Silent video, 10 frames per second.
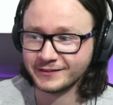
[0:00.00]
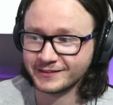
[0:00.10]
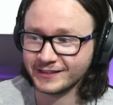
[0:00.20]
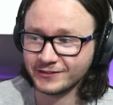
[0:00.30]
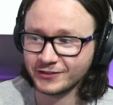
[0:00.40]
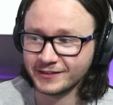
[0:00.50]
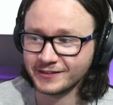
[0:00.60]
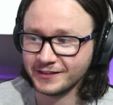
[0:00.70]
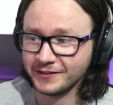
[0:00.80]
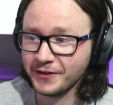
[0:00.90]
It's
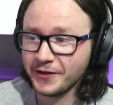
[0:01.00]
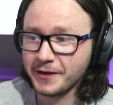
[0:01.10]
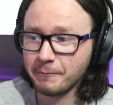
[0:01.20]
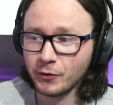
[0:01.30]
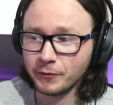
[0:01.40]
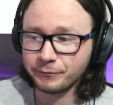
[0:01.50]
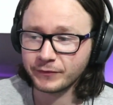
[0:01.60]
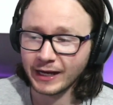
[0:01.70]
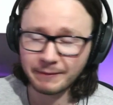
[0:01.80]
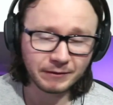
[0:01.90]
interesting. But
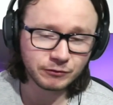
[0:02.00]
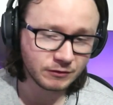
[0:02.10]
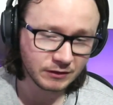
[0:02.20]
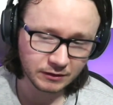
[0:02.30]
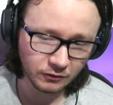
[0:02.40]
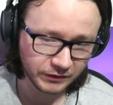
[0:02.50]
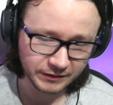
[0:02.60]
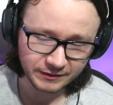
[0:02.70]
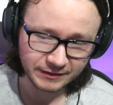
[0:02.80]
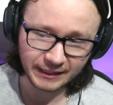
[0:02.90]
I'm absolutely
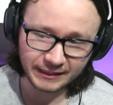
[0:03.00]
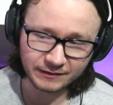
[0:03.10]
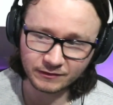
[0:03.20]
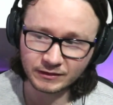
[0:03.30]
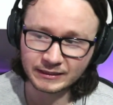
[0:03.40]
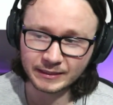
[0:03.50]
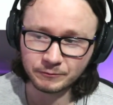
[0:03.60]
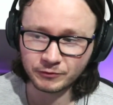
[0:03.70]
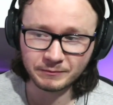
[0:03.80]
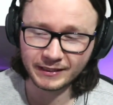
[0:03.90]
loving getting
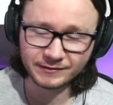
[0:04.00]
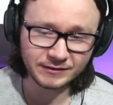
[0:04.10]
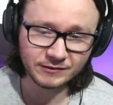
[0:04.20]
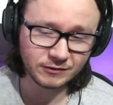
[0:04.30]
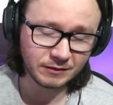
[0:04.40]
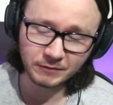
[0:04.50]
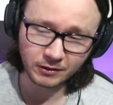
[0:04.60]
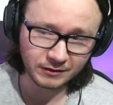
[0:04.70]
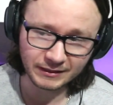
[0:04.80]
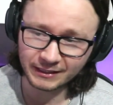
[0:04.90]
clips from last season. I'm not
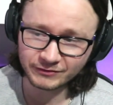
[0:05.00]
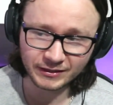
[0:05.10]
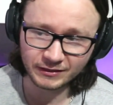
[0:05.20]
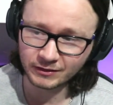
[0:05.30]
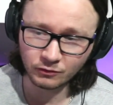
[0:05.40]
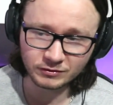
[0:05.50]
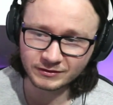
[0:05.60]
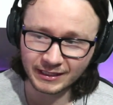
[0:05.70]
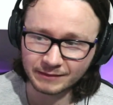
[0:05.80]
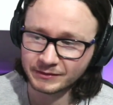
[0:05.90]
going to lie, I've said it loads of
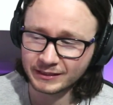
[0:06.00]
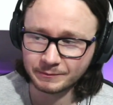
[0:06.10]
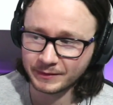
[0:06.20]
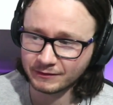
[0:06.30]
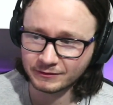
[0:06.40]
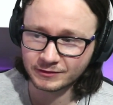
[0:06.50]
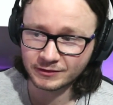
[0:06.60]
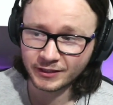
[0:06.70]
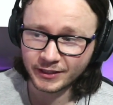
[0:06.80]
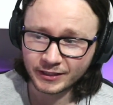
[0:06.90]
times, like a parrot.
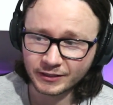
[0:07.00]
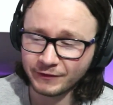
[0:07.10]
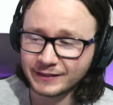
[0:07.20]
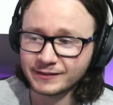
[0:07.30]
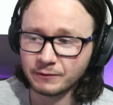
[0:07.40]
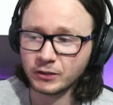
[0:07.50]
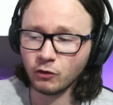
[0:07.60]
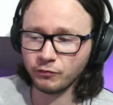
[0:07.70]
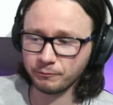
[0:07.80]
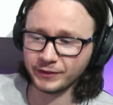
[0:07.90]
The fact that we
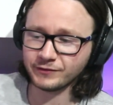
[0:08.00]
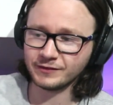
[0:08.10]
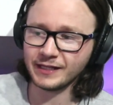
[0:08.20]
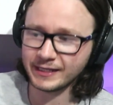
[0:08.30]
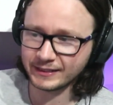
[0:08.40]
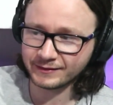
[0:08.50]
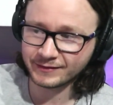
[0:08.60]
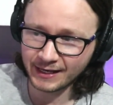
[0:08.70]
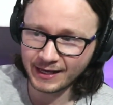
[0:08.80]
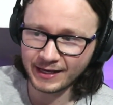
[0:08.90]
go from present day and his
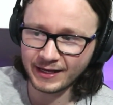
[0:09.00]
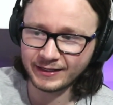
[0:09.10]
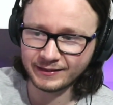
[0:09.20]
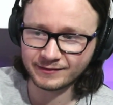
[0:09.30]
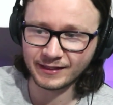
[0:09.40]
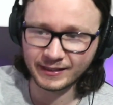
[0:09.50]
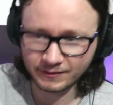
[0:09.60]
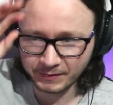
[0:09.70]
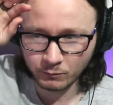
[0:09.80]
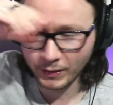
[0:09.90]
hair is like a
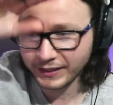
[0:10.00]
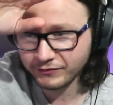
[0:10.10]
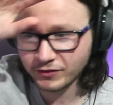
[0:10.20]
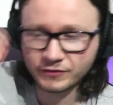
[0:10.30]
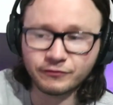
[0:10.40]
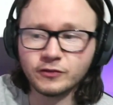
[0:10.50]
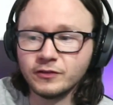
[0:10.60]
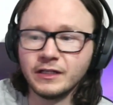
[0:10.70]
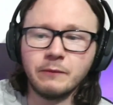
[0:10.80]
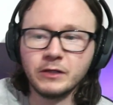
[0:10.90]
bit wavy on the
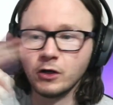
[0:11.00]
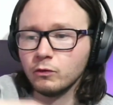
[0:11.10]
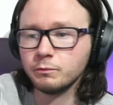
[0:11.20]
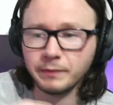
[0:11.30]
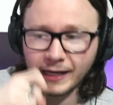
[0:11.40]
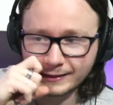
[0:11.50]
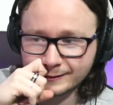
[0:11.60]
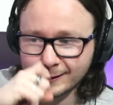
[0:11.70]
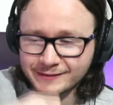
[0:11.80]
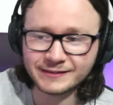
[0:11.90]
front, and we go back
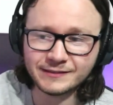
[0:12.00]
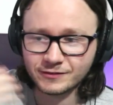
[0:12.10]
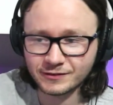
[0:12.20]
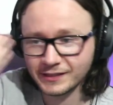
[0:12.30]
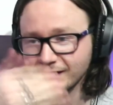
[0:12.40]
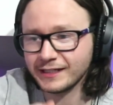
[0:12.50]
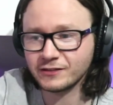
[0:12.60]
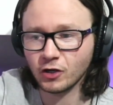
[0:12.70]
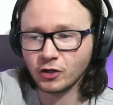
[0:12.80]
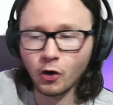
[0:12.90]
to last season, he's
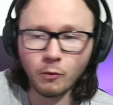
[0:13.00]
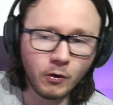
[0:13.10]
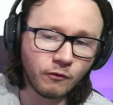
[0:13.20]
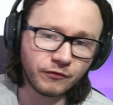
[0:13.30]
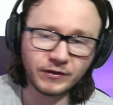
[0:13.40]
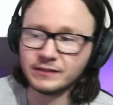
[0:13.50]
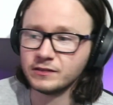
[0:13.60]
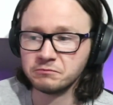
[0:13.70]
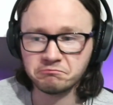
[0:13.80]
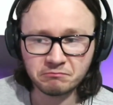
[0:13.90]
got a comb over fringe.